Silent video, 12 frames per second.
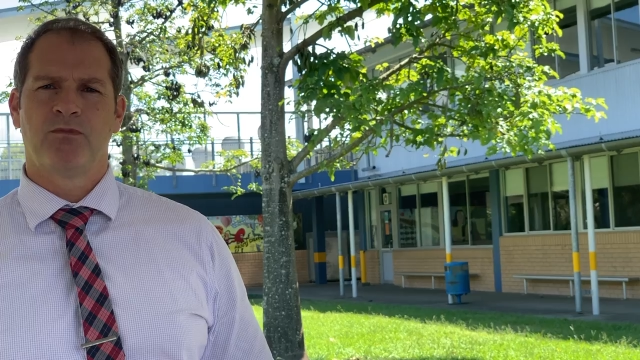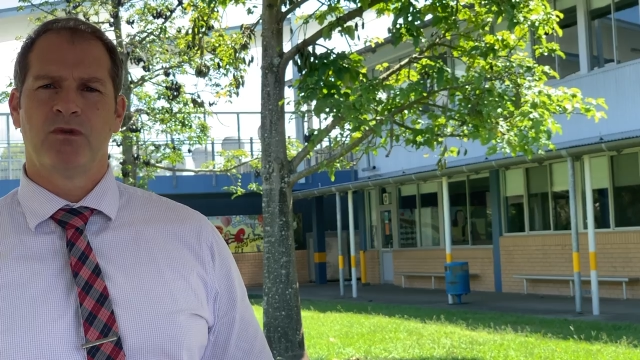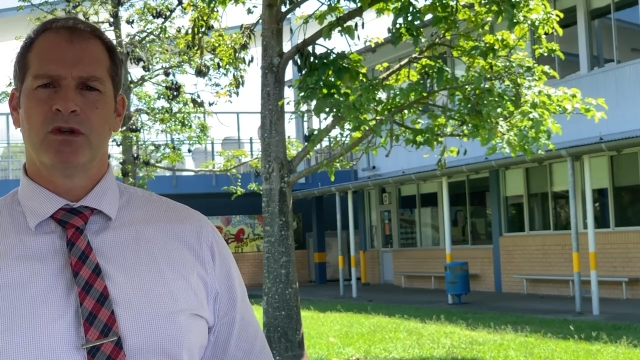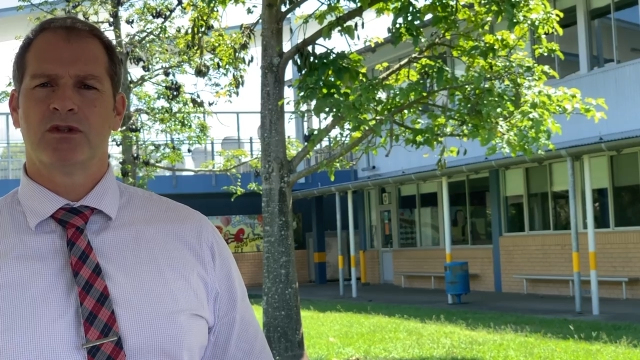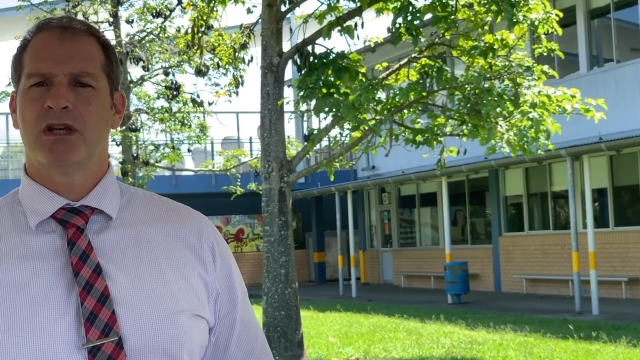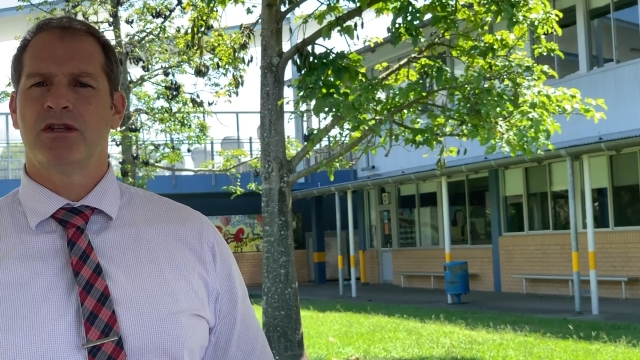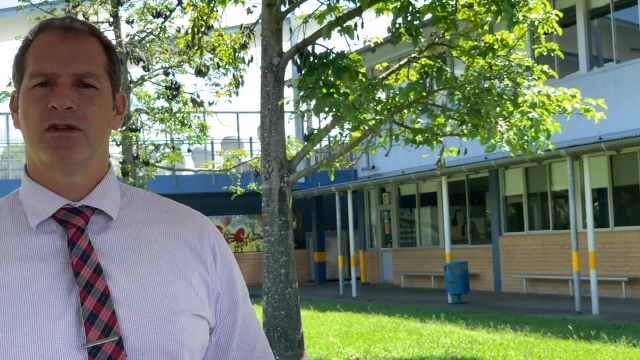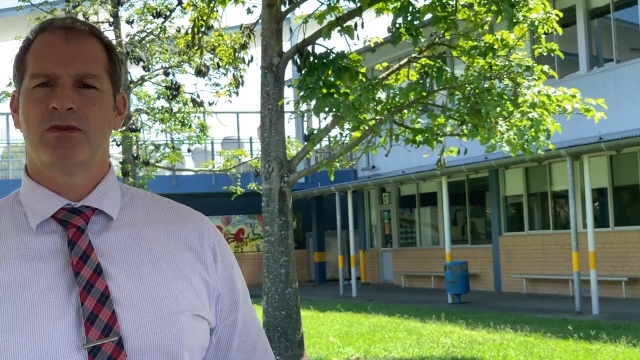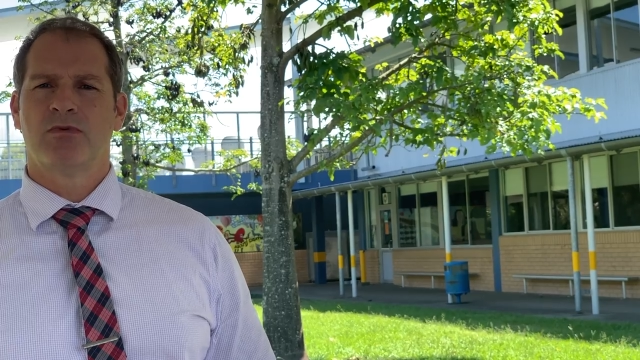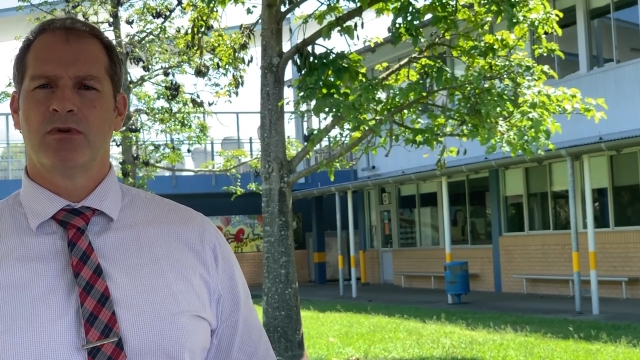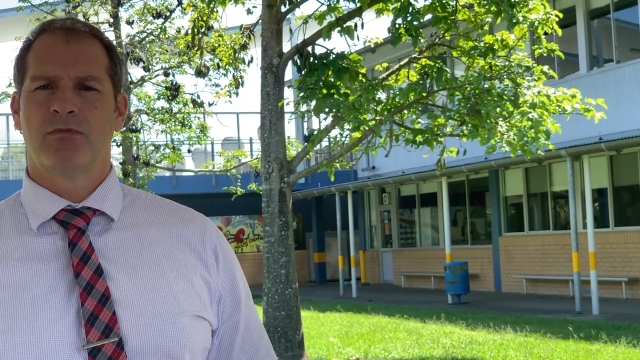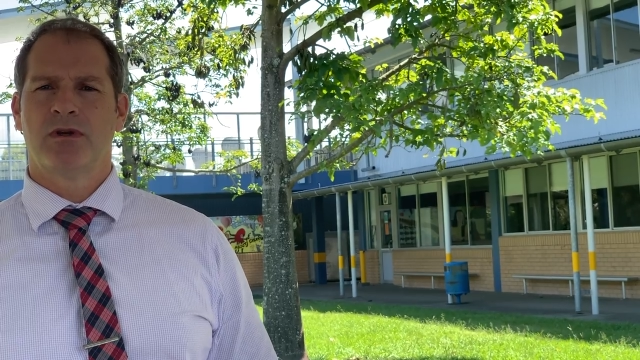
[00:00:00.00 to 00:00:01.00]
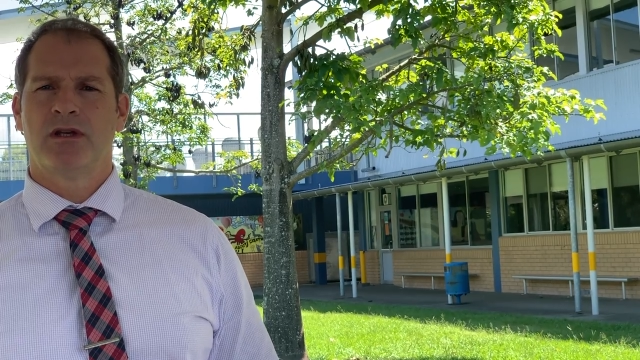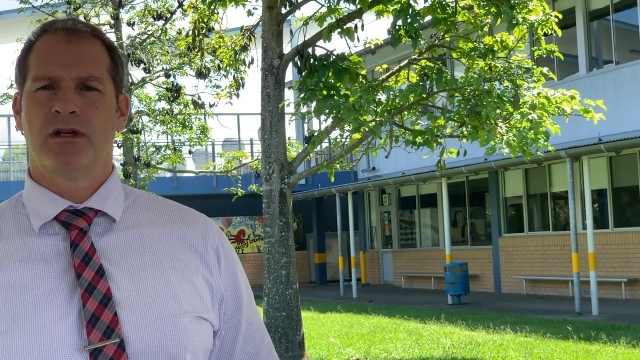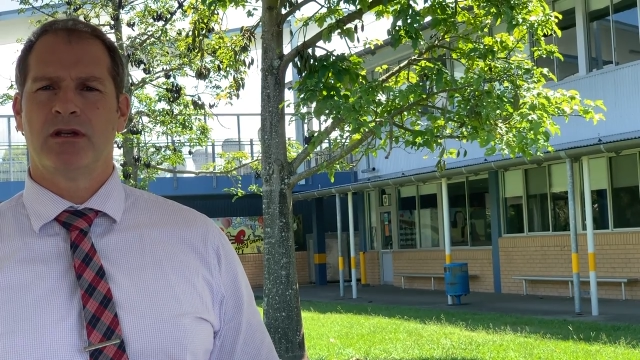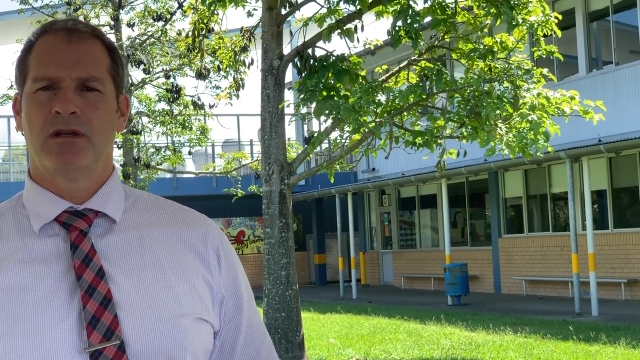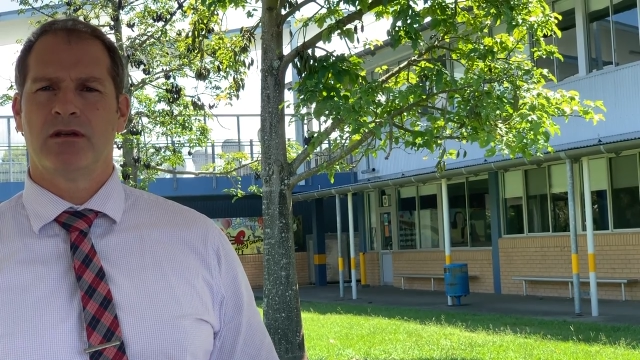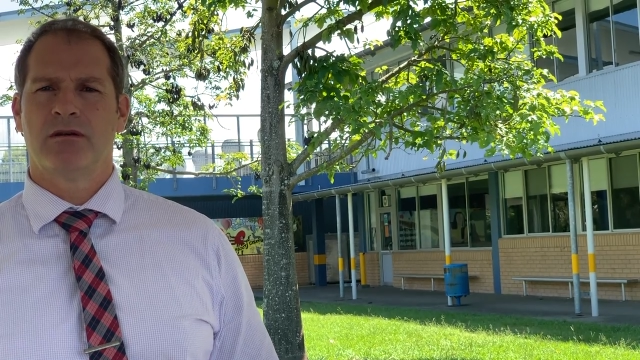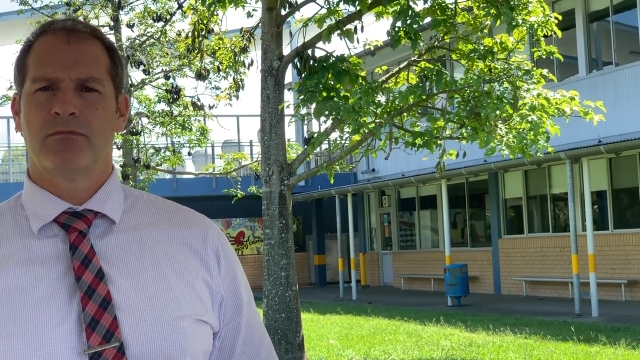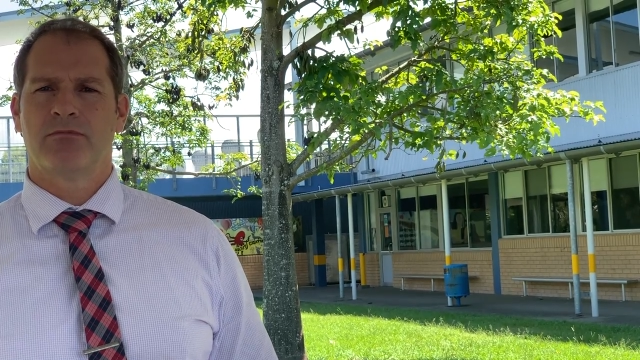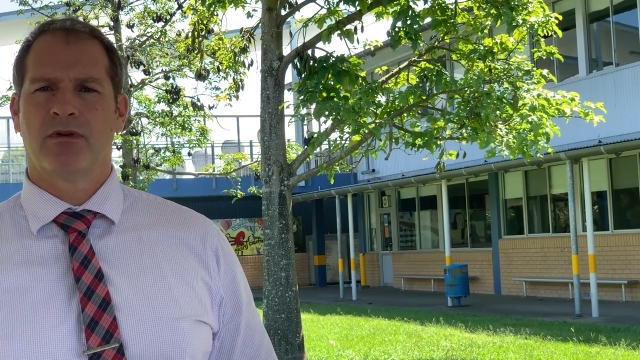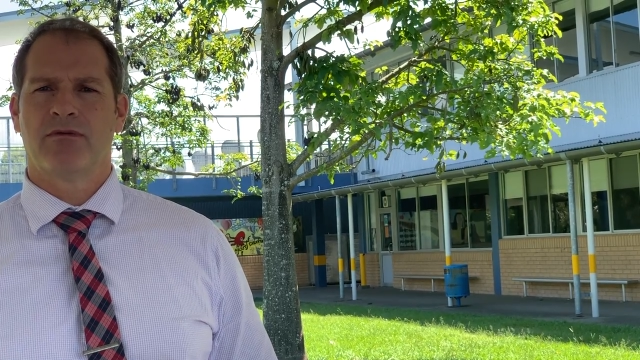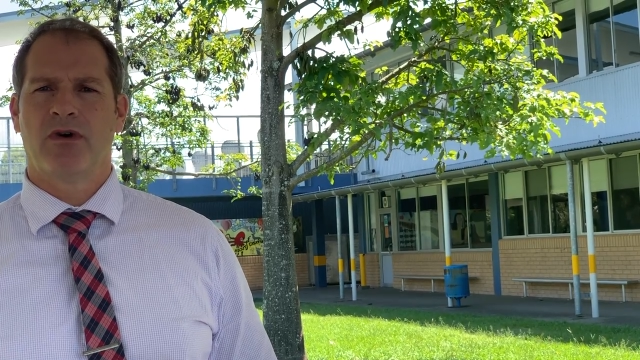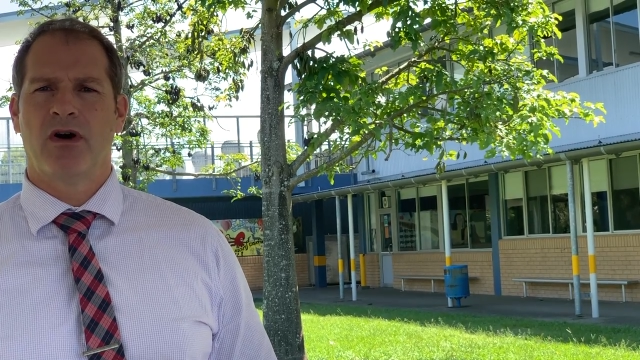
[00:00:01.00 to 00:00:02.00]
Your teachers will be
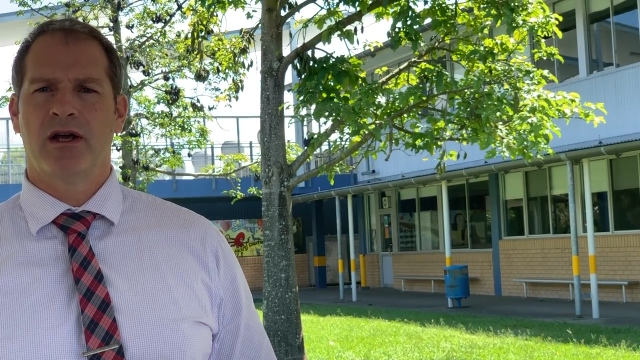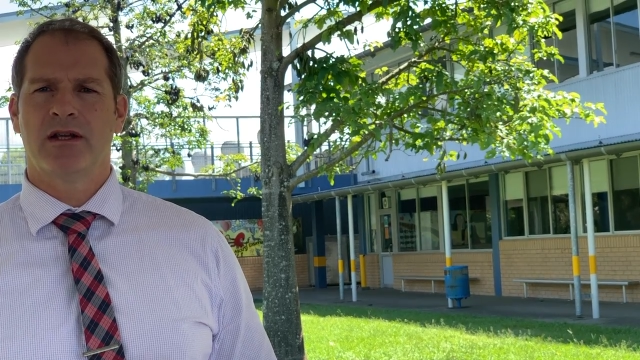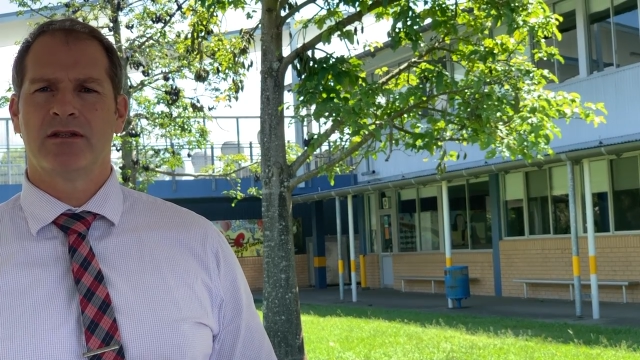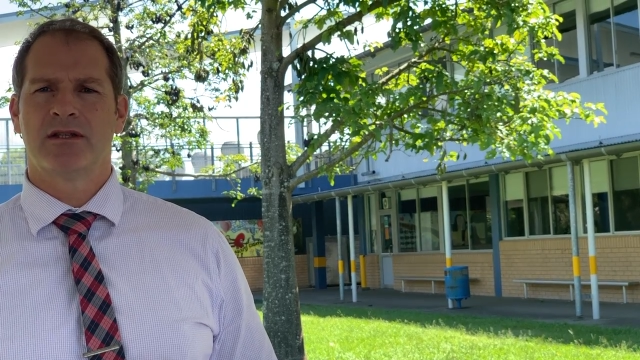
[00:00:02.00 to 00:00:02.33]
providing